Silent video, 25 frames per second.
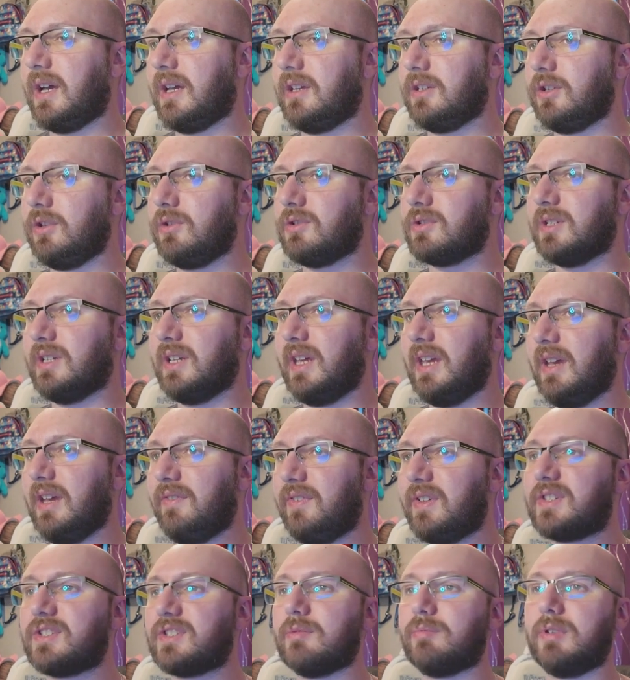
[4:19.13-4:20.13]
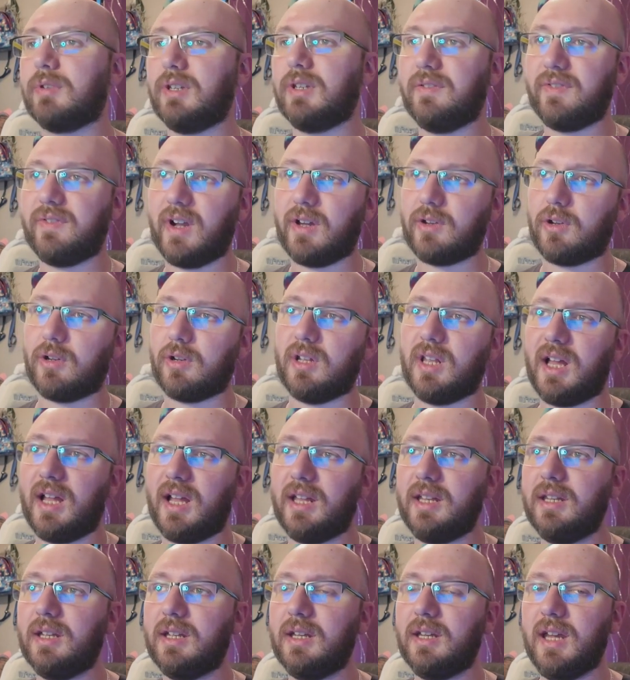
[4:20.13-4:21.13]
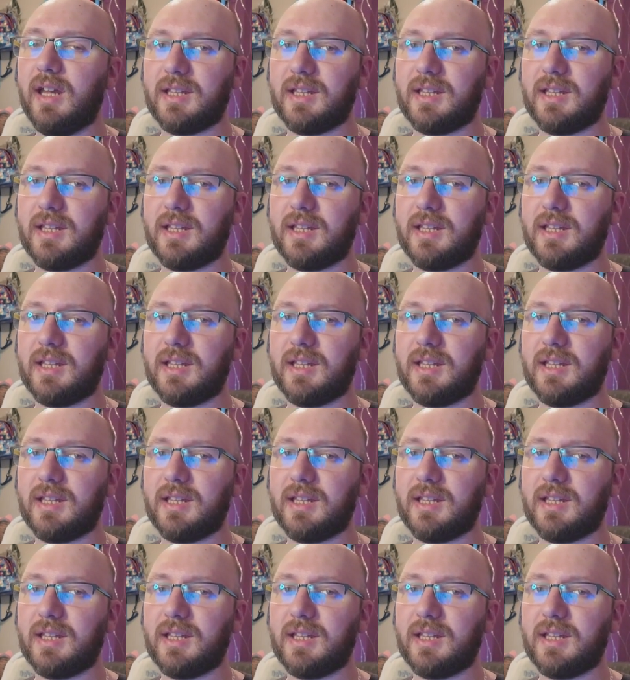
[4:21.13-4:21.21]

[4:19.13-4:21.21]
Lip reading: Usually if it's something you found online,